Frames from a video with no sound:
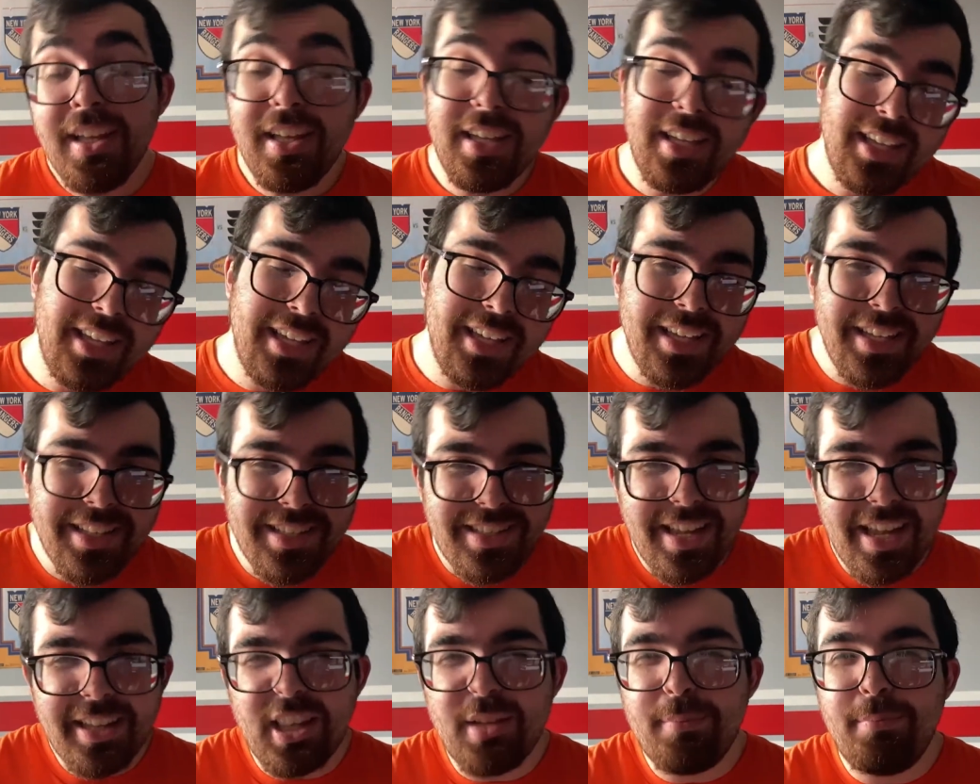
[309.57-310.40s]
It's
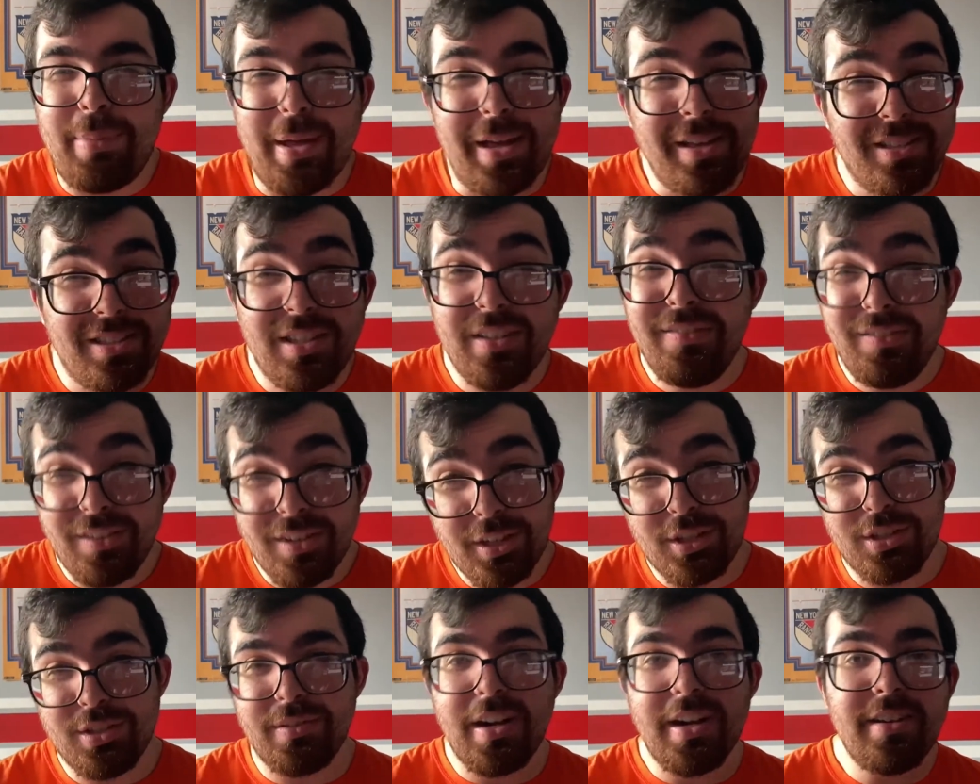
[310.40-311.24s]
not the best of
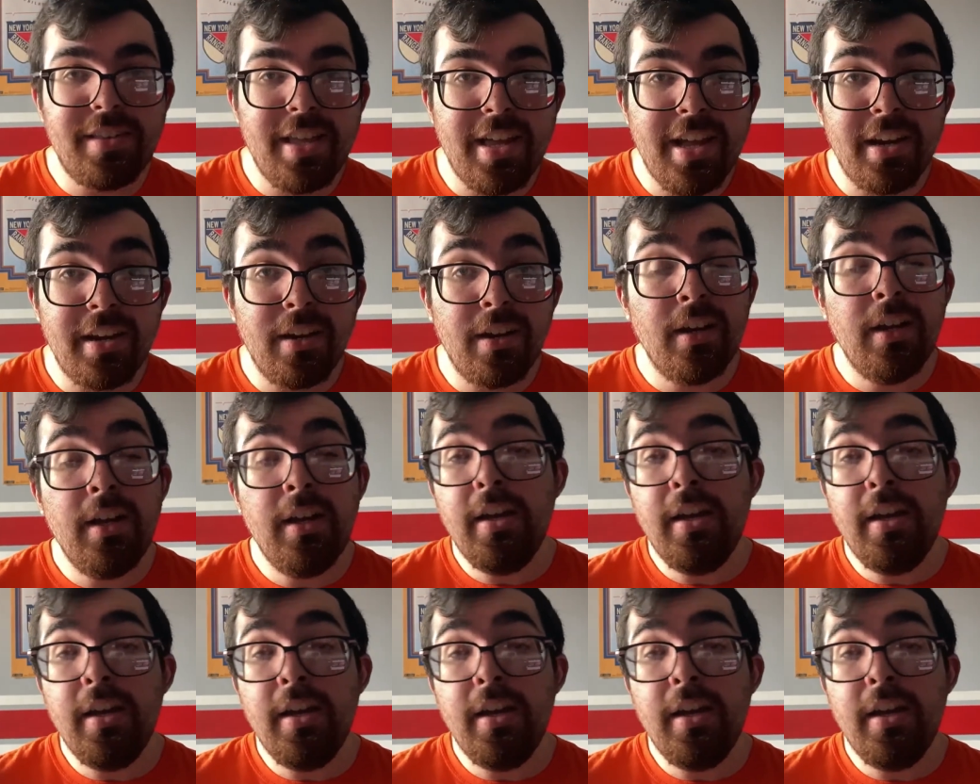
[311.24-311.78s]
looks right there.